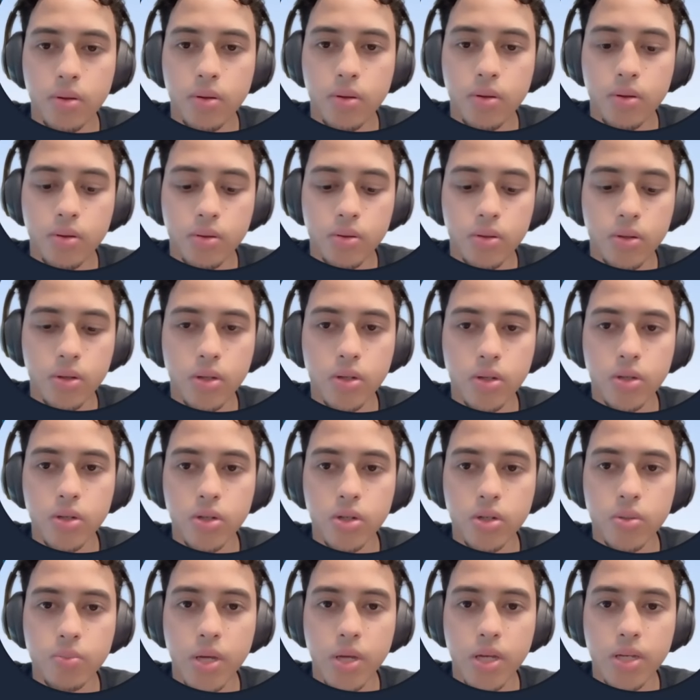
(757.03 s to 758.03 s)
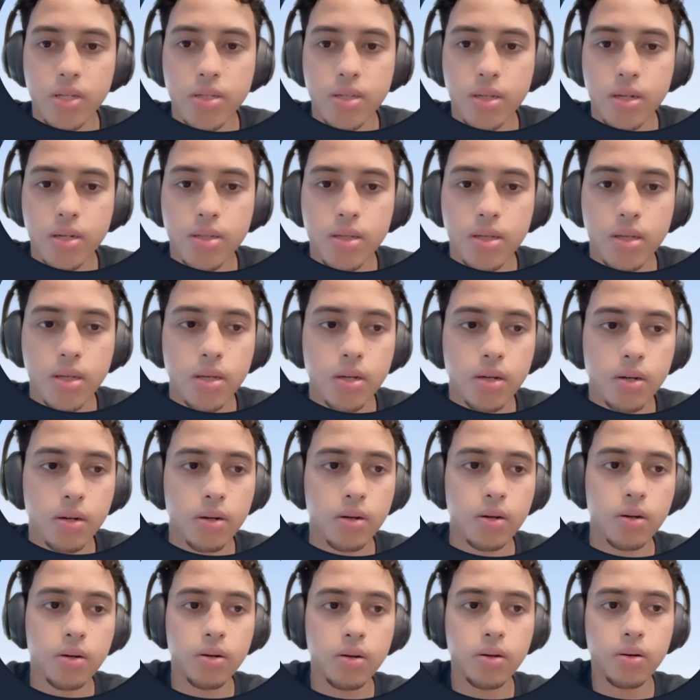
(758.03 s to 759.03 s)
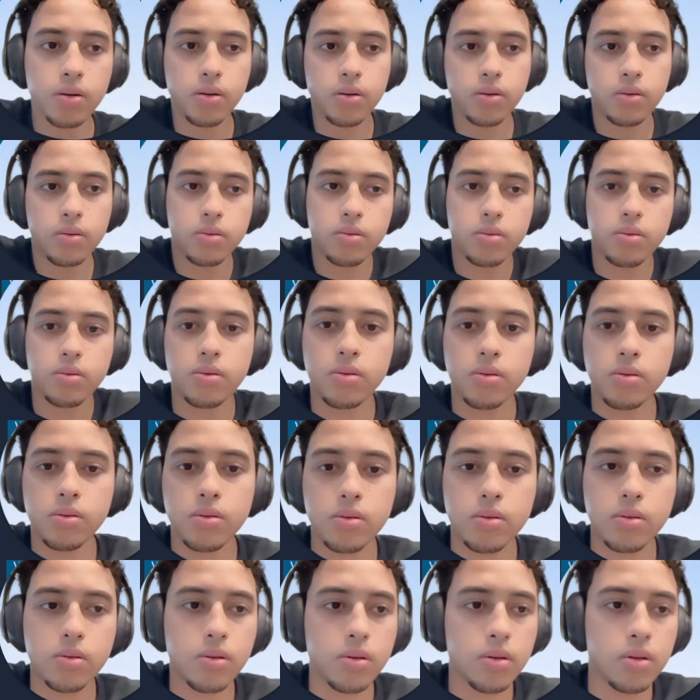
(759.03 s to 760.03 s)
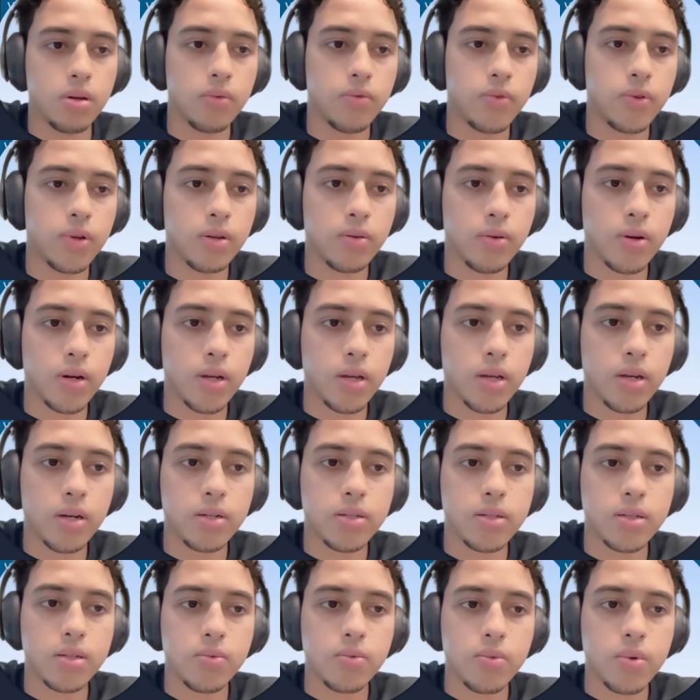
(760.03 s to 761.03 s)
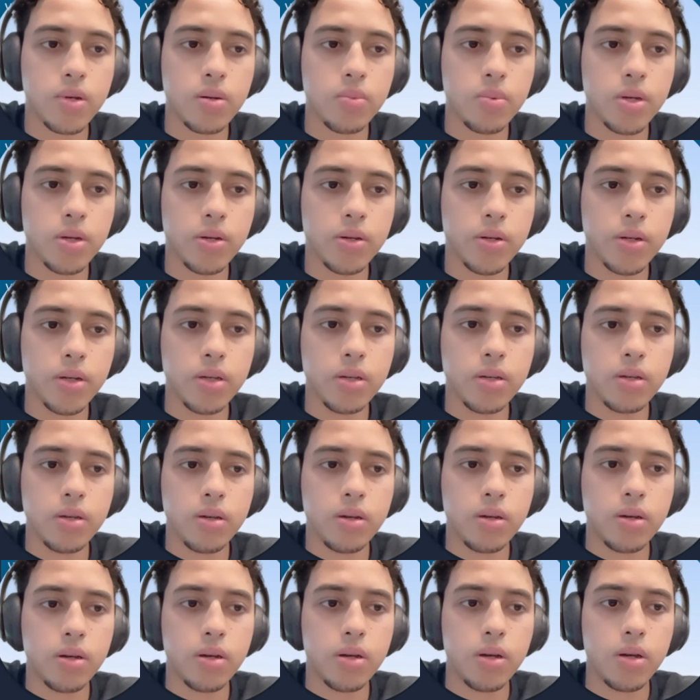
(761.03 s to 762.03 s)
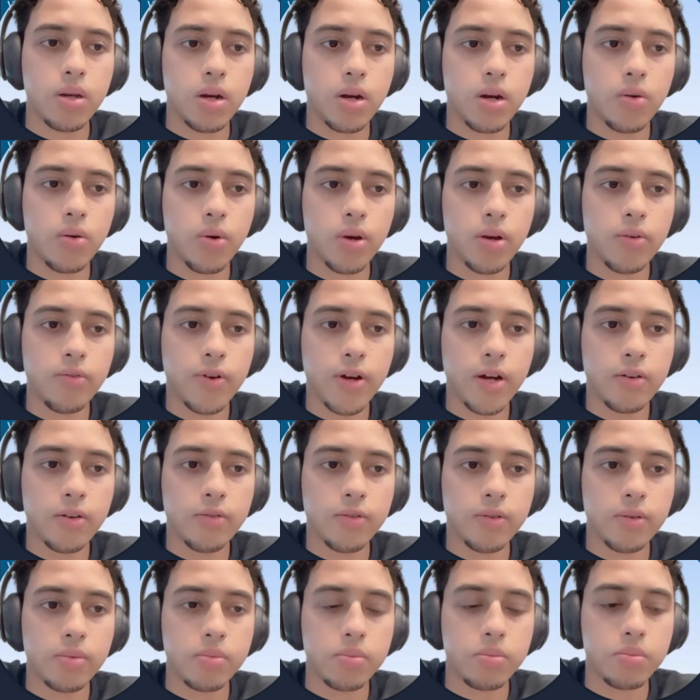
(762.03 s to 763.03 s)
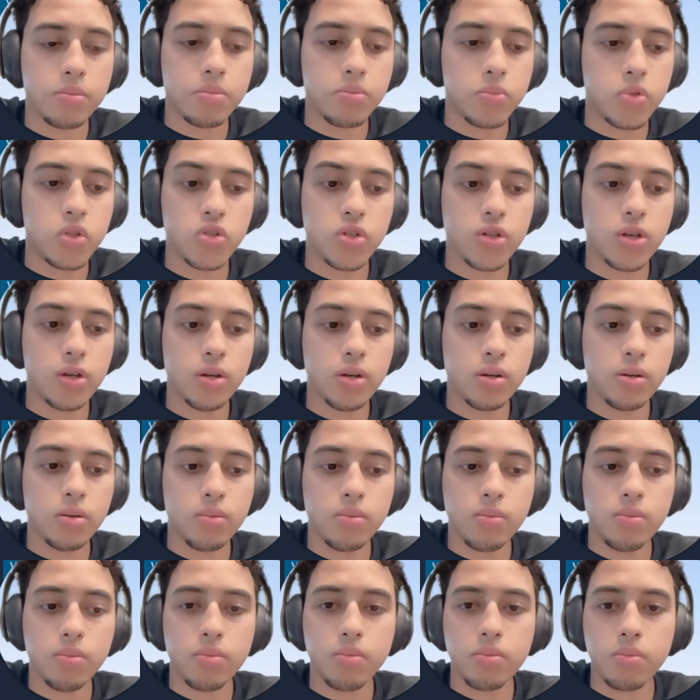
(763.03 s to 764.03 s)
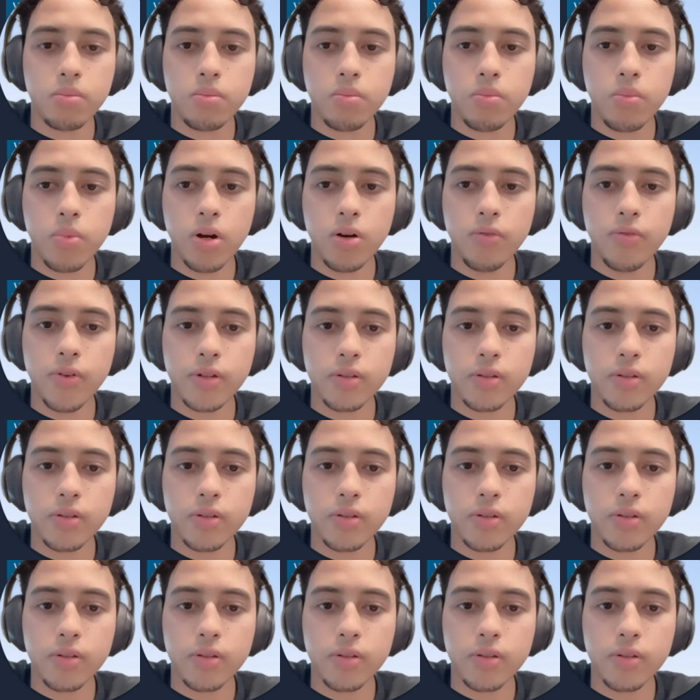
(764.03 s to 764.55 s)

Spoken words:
you can just paste it into here. And if you look right here, it says readability, grade 5, which is good. Perfect.